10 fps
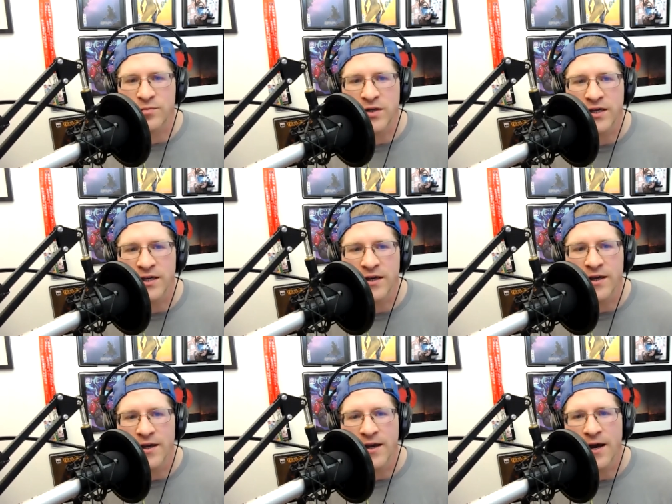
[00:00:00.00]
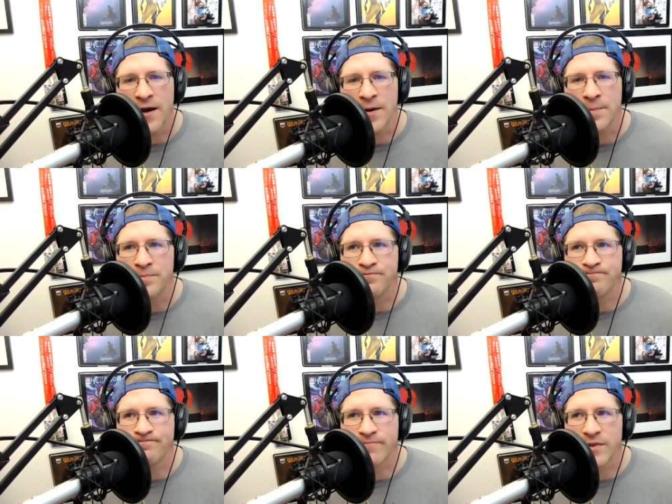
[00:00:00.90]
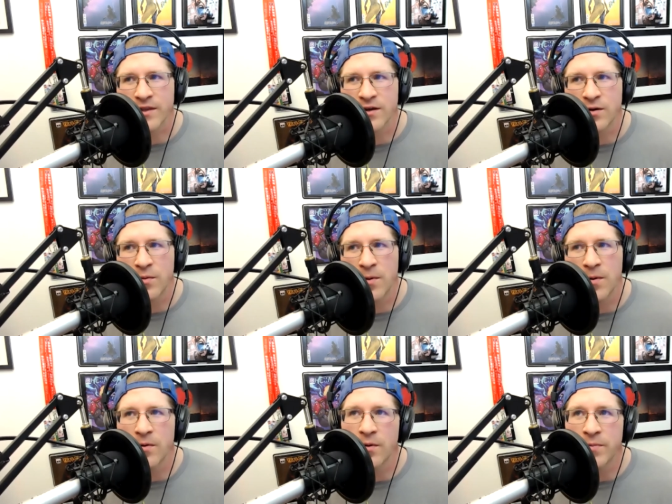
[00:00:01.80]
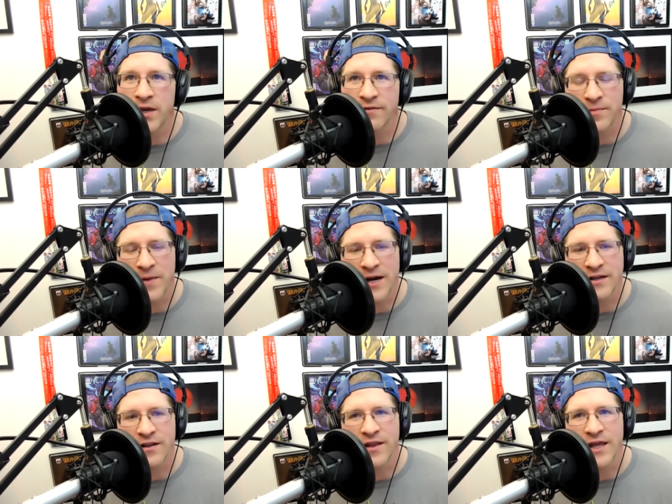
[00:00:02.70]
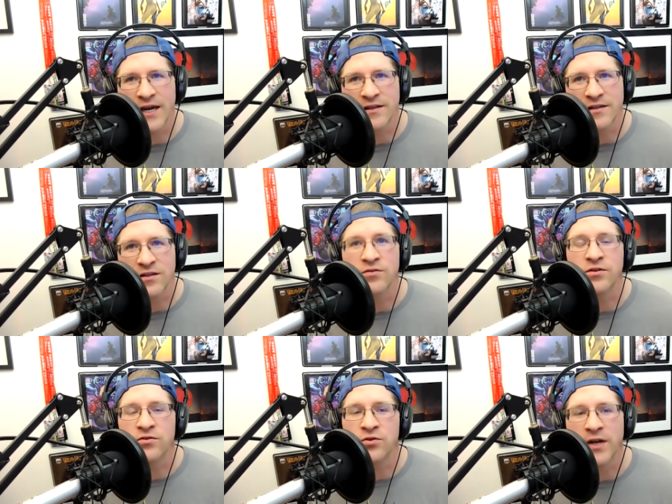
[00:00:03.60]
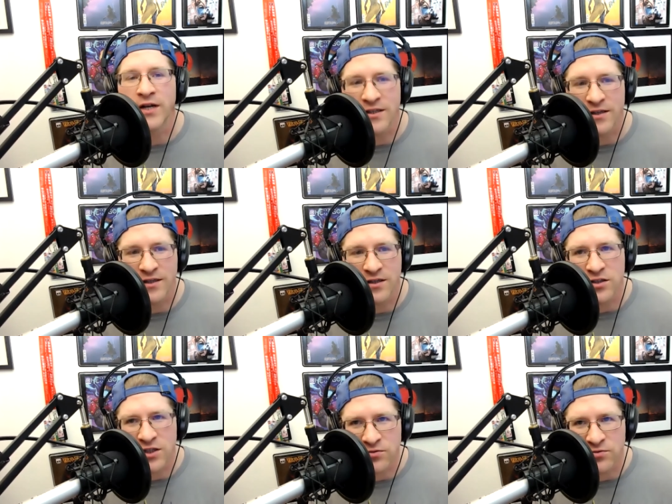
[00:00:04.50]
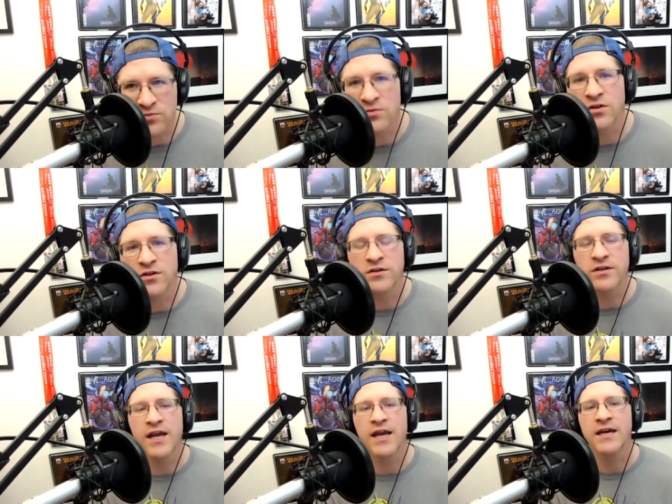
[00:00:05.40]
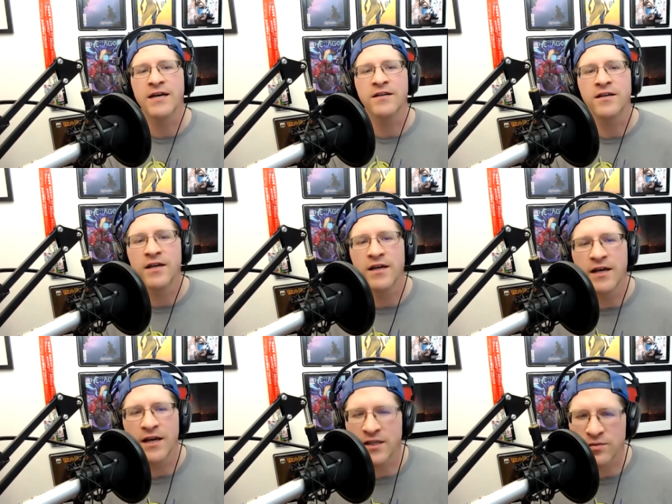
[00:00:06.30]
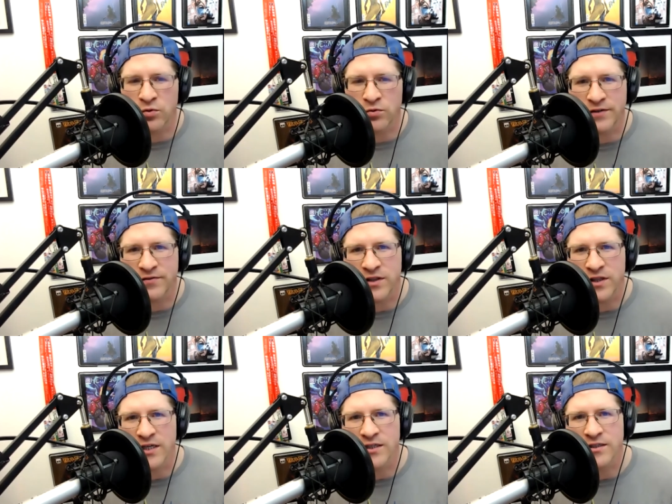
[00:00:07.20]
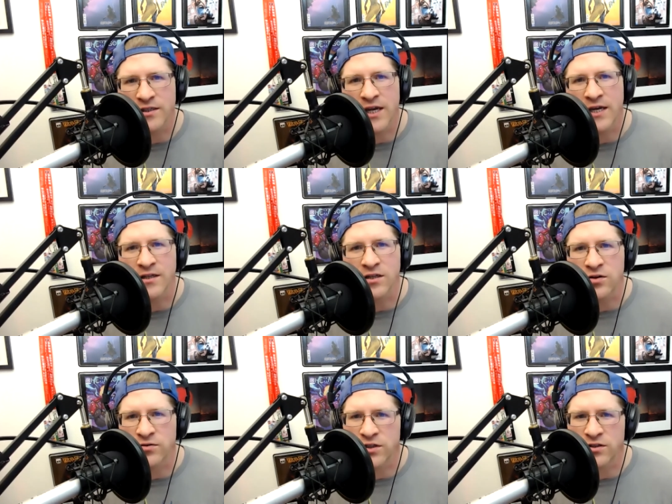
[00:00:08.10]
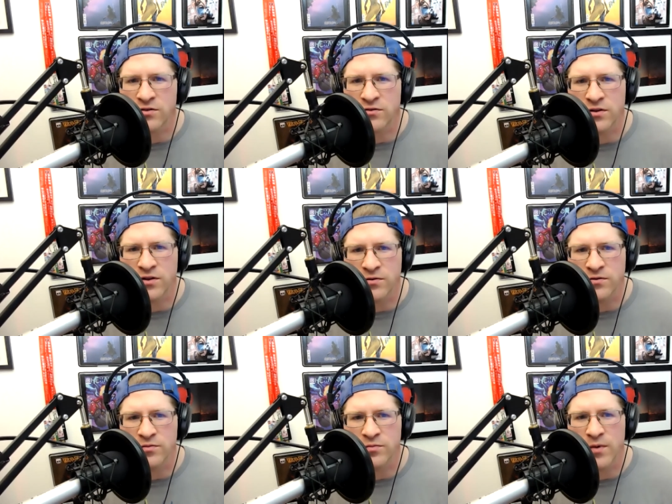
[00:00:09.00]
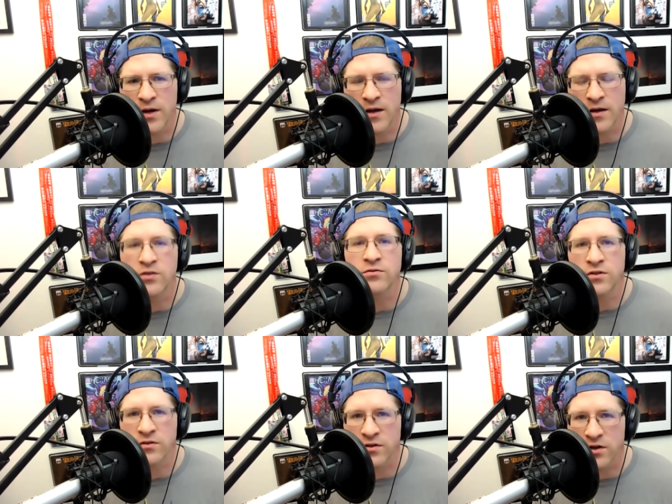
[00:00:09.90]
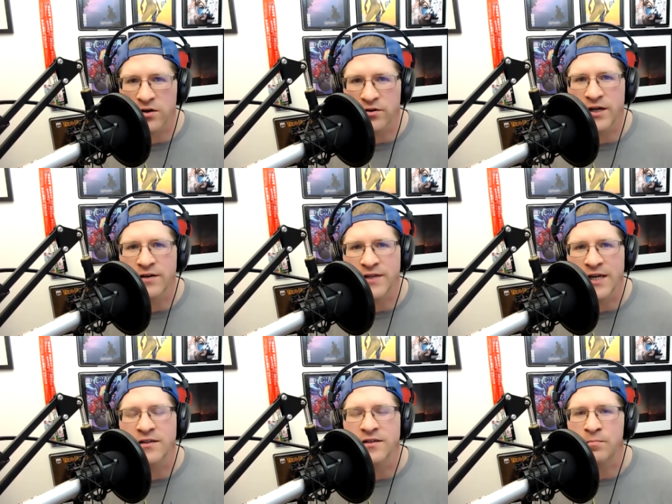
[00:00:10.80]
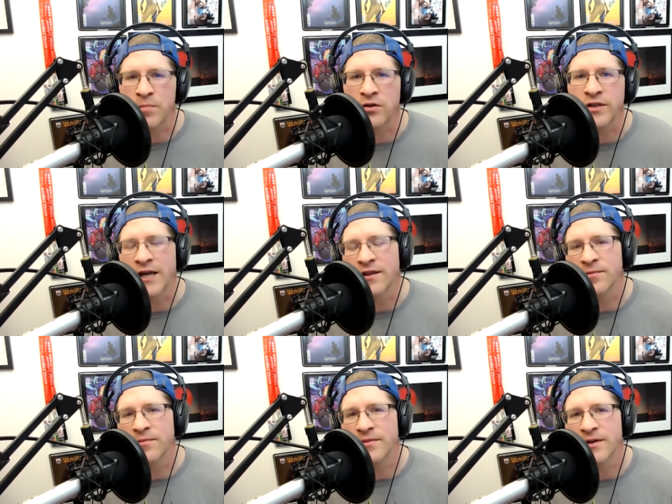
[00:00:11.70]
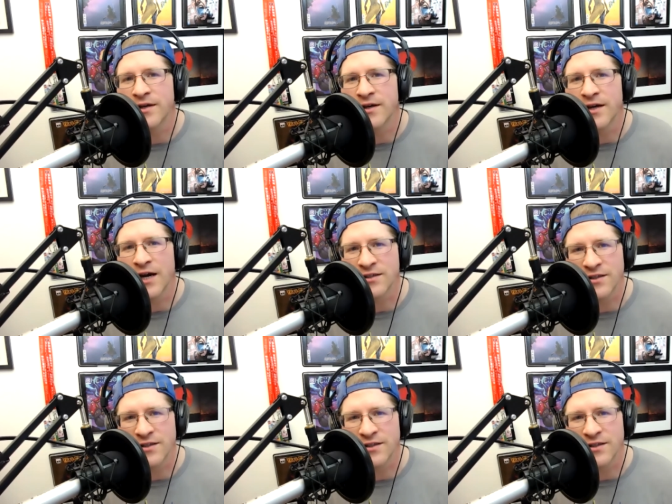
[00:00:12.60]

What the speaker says: and um, being of the mind that you do want to continue to learn and explore different things, and just use your current creative talents and build on them. I just